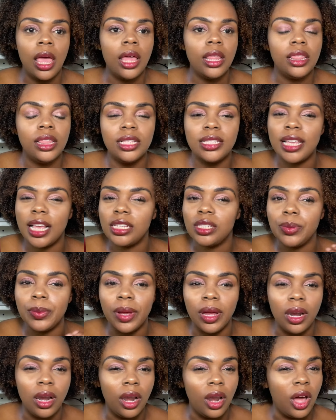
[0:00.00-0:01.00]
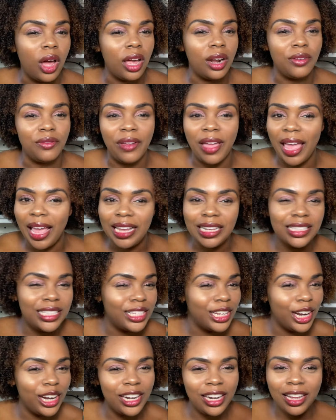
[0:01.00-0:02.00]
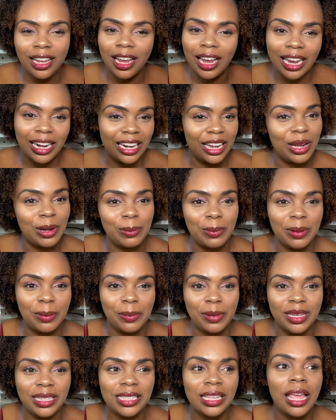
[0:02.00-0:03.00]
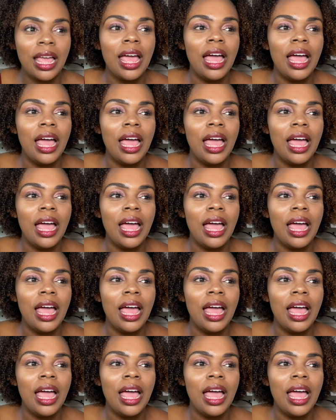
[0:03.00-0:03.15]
This gets me a lot of head turning kind of compliment,